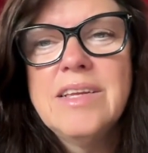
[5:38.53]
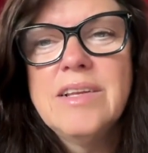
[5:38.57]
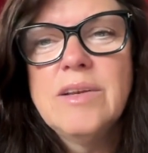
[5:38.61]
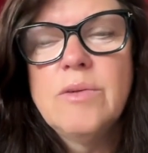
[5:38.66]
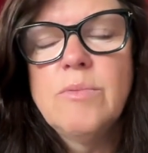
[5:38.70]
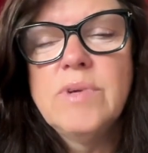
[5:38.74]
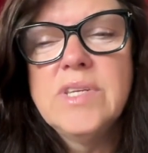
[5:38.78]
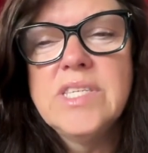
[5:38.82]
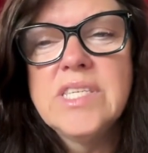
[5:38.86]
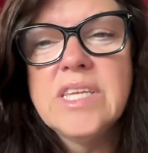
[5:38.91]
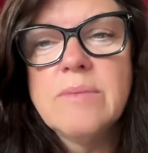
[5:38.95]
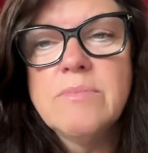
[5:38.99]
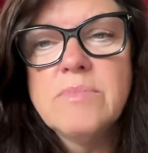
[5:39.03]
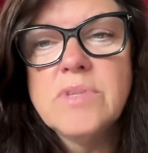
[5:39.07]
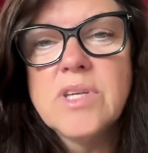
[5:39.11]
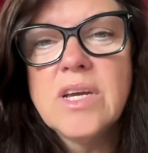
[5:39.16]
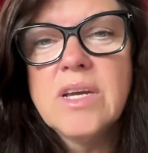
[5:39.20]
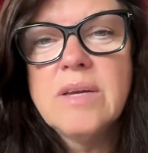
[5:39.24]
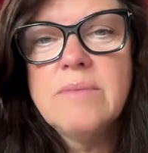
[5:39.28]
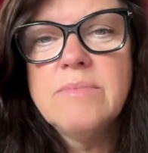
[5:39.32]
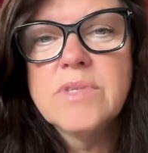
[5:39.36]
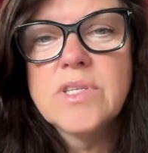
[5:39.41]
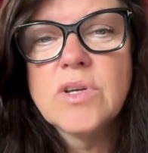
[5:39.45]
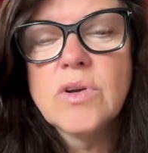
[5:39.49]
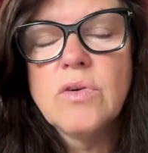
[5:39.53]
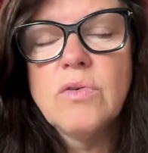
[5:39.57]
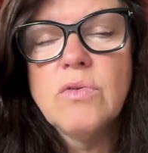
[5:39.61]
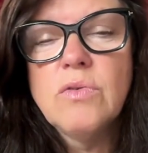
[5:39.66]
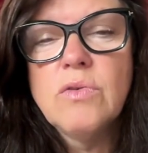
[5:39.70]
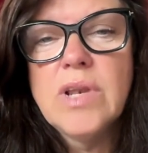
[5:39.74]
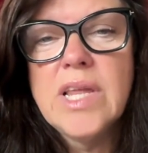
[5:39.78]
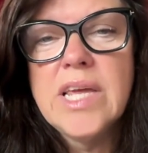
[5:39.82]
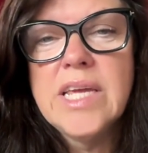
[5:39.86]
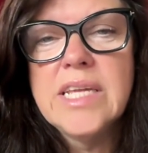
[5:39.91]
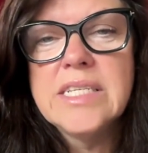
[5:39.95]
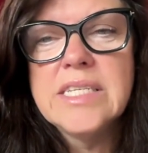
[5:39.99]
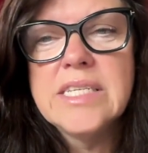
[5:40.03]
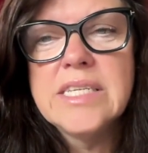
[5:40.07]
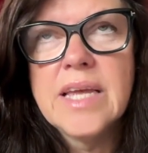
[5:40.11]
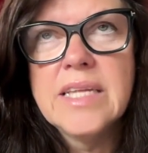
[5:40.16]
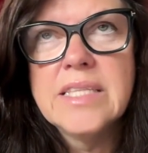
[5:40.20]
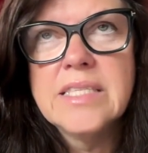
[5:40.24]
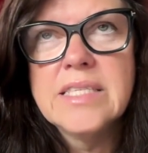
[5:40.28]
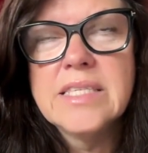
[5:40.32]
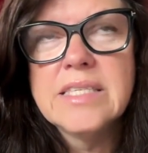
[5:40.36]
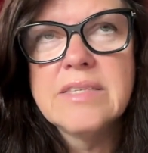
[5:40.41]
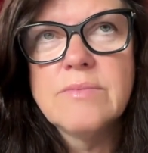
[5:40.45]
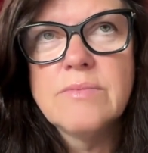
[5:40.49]
And we sometimes call it,
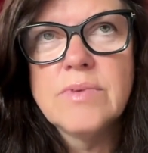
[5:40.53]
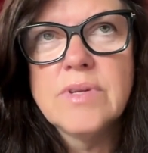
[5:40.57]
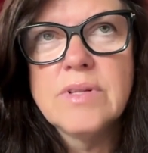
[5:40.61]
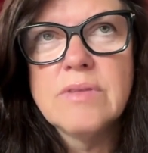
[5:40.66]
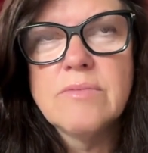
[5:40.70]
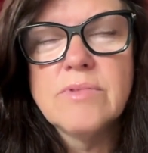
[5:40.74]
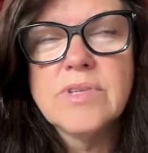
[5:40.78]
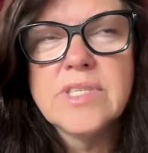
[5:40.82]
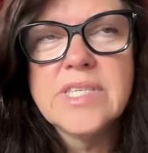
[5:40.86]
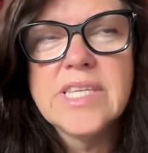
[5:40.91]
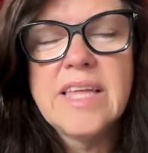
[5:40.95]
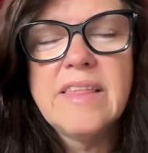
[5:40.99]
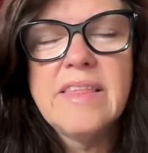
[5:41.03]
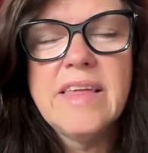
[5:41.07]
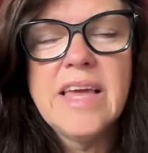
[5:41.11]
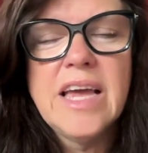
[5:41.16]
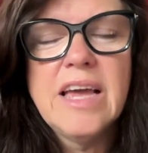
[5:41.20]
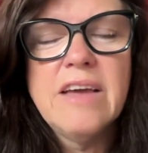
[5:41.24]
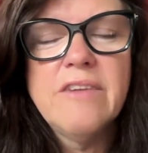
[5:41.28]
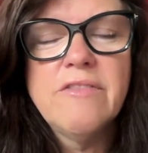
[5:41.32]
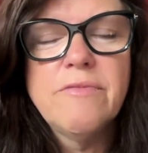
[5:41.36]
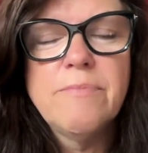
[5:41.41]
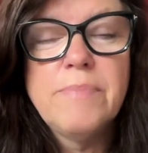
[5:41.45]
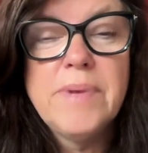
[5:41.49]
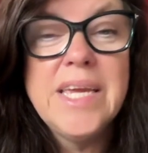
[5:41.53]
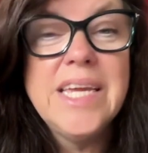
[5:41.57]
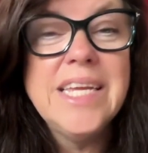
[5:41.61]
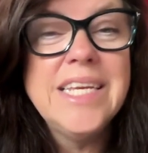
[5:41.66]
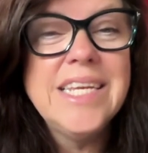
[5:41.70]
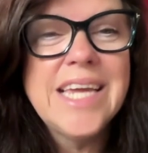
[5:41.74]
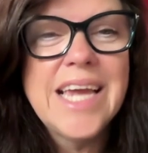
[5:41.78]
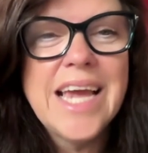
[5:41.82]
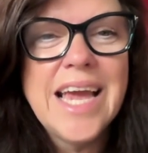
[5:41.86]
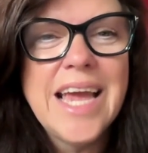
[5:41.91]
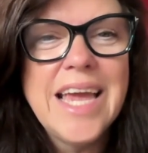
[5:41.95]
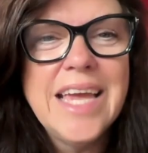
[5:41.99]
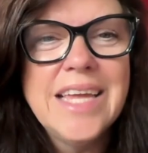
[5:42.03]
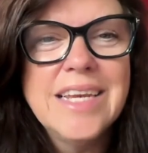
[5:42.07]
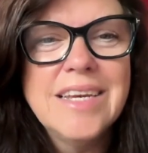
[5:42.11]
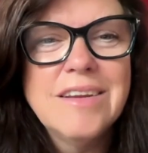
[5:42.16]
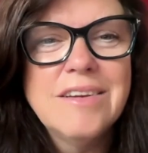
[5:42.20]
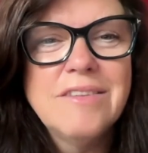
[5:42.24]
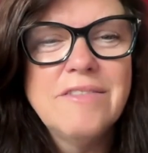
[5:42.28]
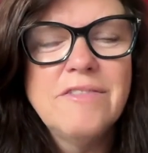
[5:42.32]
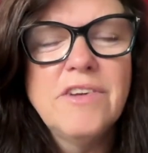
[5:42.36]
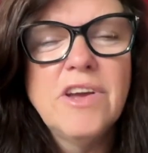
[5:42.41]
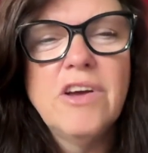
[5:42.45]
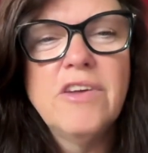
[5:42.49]
kids, we'll say they have PDA. I
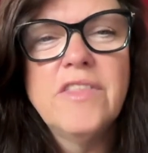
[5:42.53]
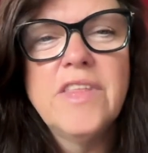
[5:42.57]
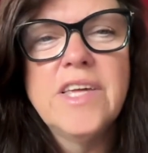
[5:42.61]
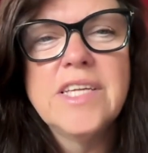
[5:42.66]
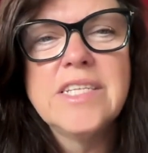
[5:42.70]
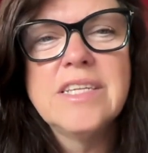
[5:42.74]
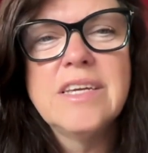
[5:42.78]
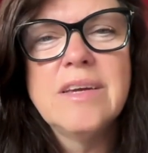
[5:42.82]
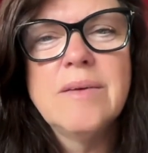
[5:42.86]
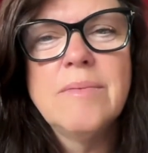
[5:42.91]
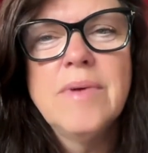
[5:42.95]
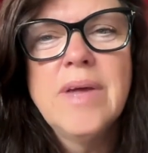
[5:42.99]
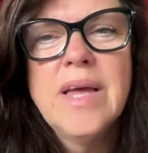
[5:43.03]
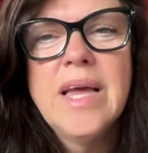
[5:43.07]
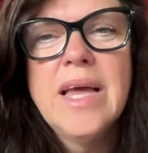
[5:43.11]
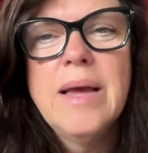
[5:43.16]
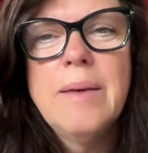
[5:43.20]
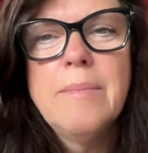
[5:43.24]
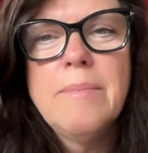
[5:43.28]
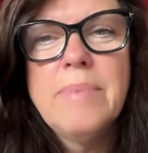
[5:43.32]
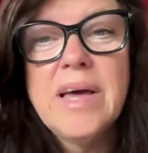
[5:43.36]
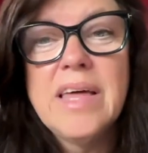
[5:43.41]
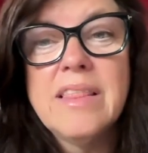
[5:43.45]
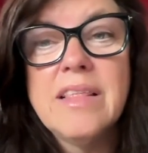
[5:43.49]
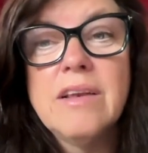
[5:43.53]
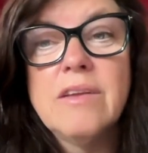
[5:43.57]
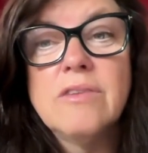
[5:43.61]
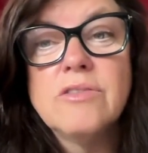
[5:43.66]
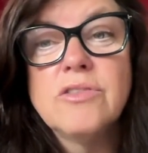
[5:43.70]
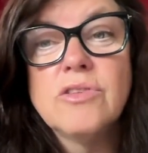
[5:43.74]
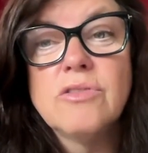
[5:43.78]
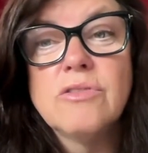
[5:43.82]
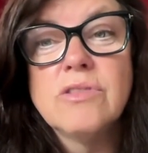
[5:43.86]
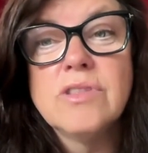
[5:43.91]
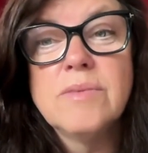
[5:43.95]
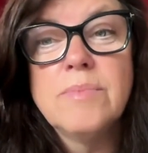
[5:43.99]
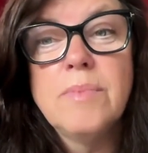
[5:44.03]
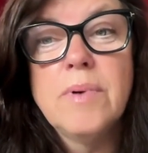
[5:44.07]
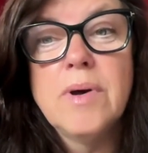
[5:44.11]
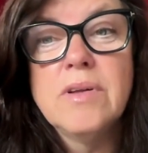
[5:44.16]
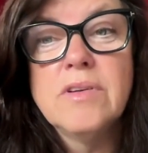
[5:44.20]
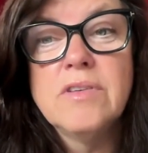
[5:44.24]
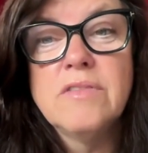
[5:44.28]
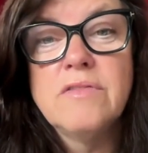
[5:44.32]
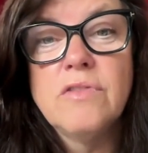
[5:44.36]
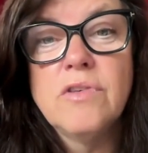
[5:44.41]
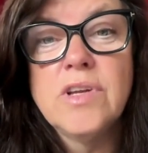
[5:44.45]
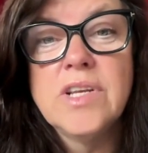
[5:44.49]
don't know if you heard that term, pathological
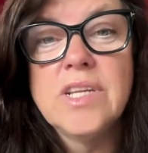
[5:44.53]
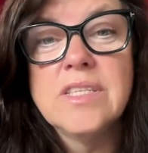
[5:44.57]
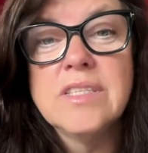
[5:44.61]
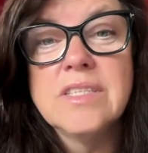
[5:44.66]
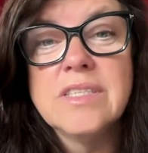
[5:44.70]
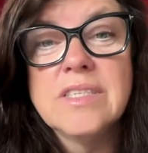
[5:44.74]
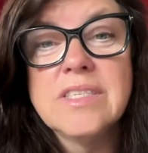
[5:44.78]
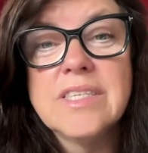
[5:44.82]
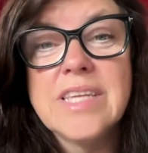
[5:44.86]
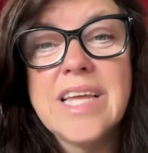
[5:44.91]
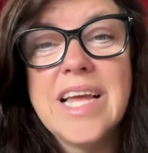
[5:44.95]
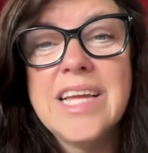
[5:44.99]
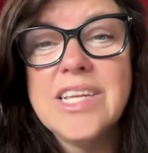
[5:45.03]
demand avoidance.